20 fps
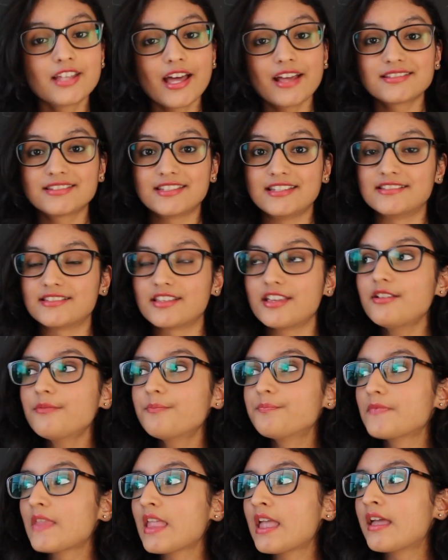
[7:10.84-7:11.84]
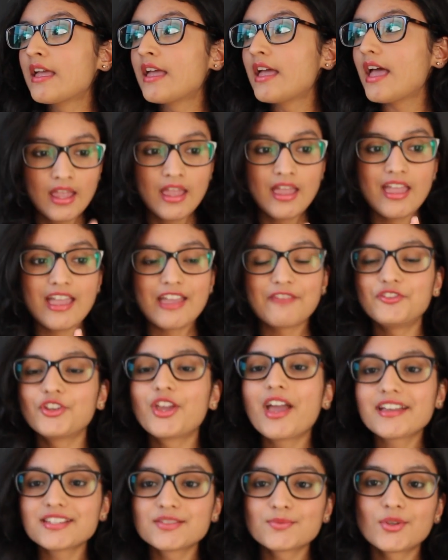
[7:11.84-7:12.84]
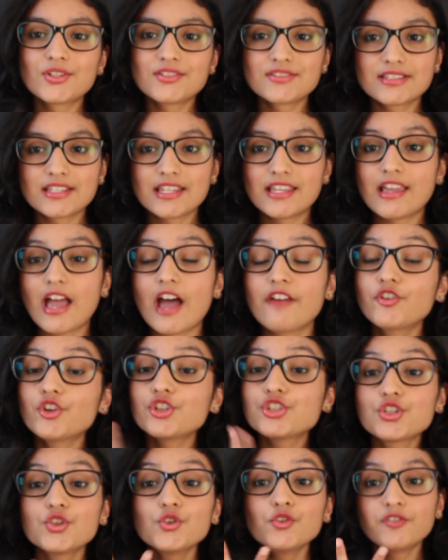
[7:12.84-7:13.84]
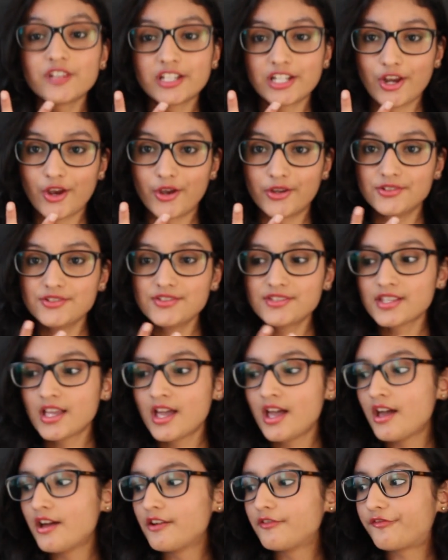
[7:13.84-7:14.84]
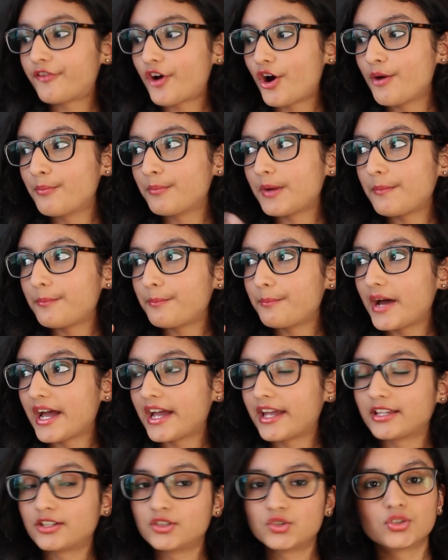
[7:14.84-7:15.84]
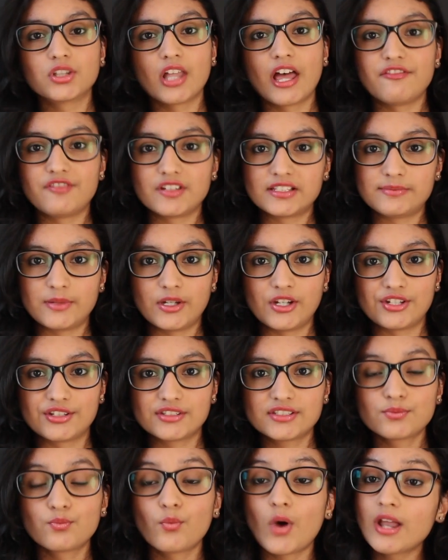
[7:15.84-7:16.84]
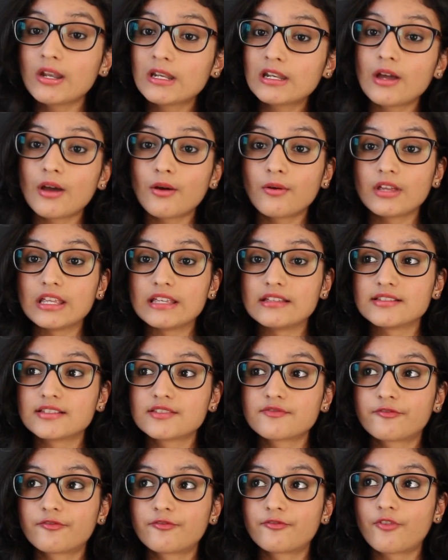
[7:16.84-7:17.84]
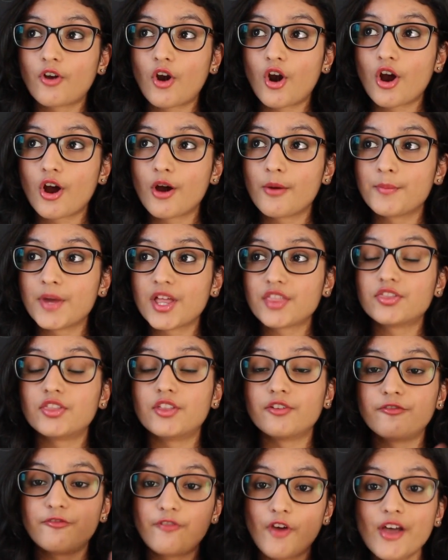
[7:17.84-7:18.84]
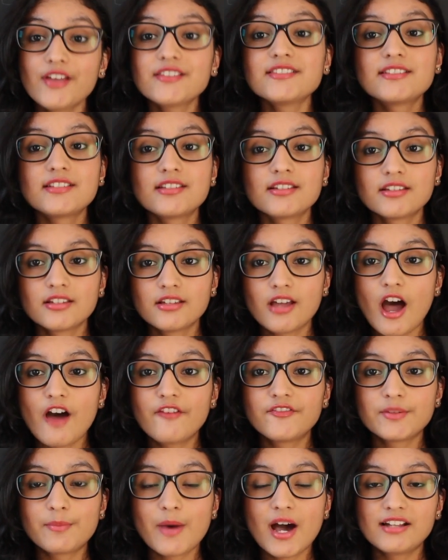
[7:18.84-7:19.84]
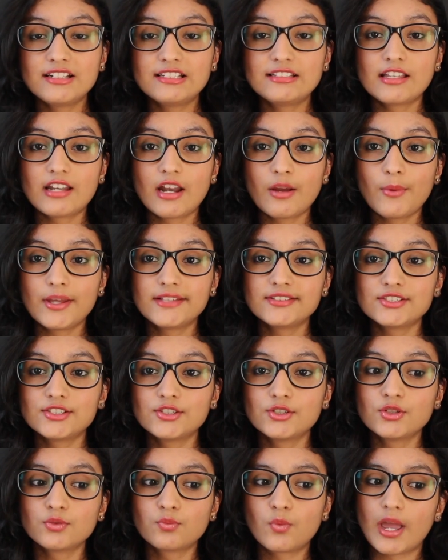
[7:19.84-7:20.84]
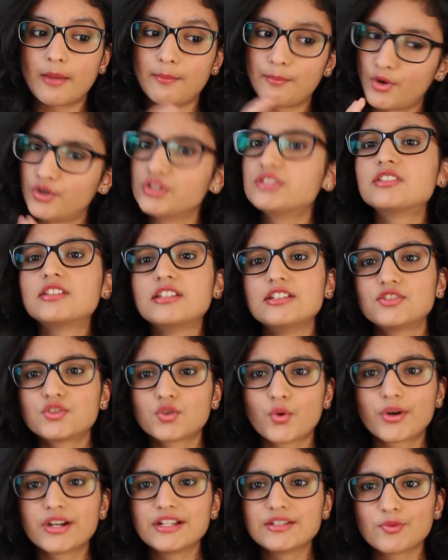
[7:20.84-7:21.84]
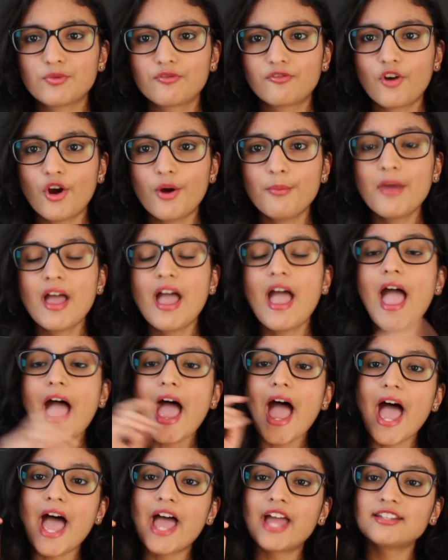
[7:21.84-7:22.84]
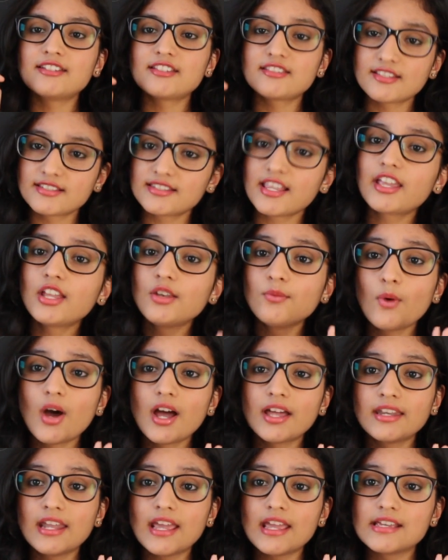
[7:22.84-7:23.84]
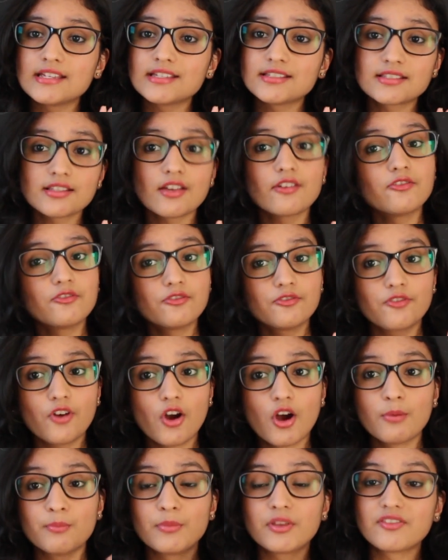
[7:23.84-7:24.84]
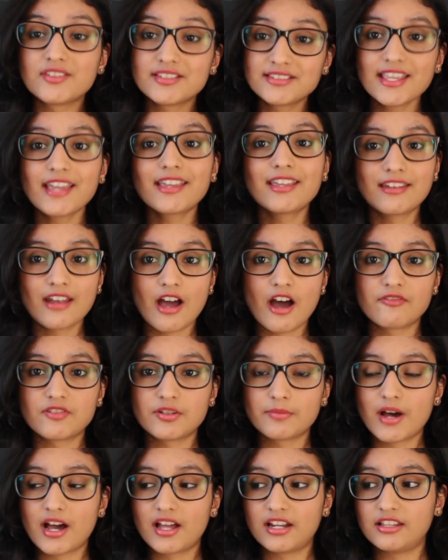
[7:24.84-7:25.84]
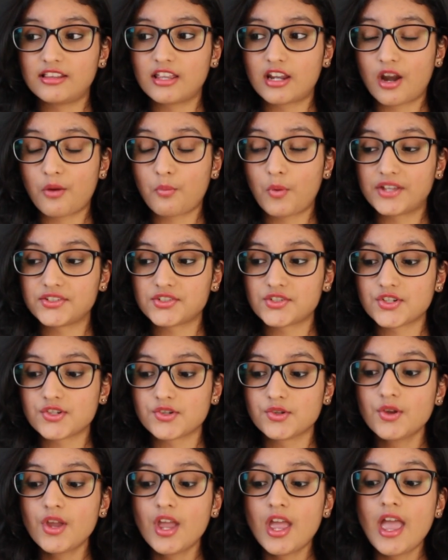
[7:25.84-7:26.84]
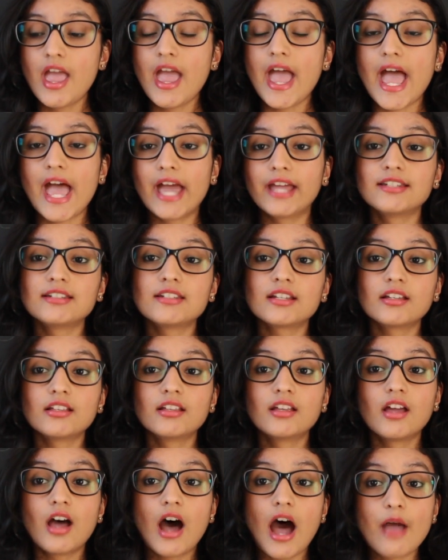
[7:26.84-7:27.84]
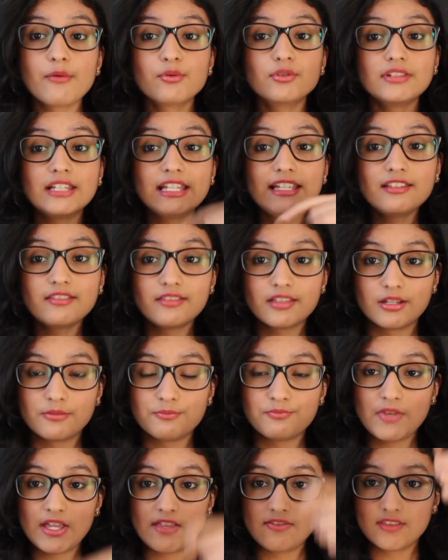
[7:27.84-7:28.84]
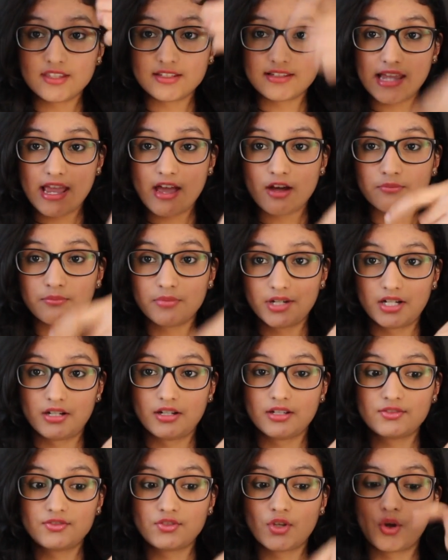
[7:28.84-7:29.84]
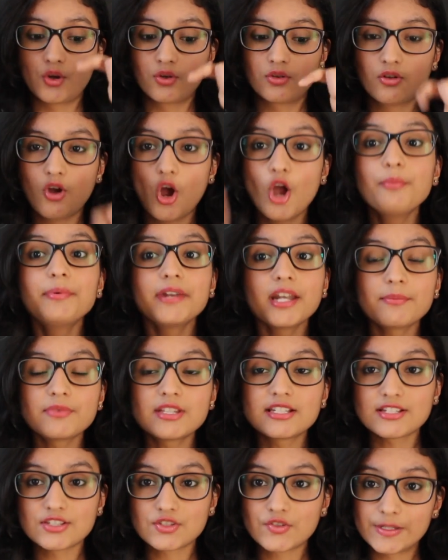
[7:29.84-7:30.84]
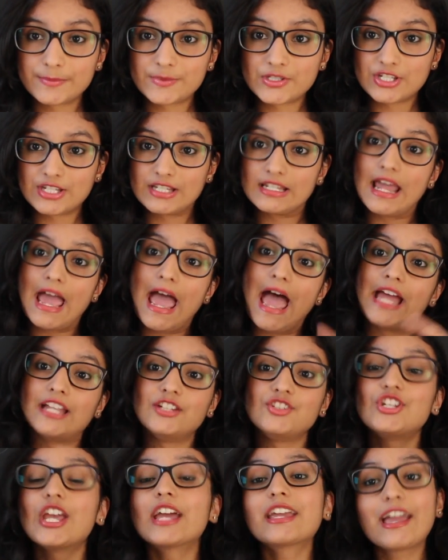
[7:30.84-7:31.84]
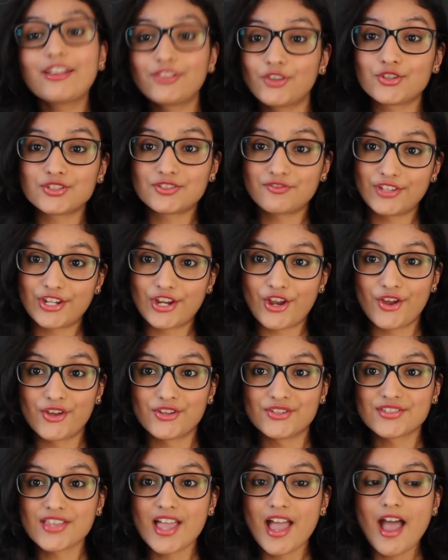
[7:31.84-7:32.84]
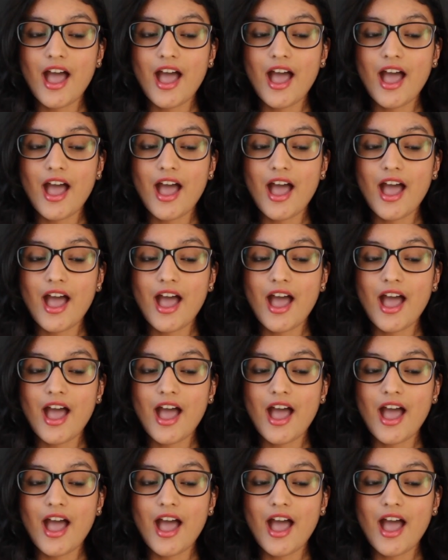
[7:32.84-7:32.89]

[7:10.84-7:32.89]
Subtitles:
that's easy. If you guys want to see, I've got two videos from my Good Life experience. One is from the first after party that I went to, where most of these stories were from. And the second one is from the second after party that I went to. And I will link them in the down bar. So open up the description and check out those videos.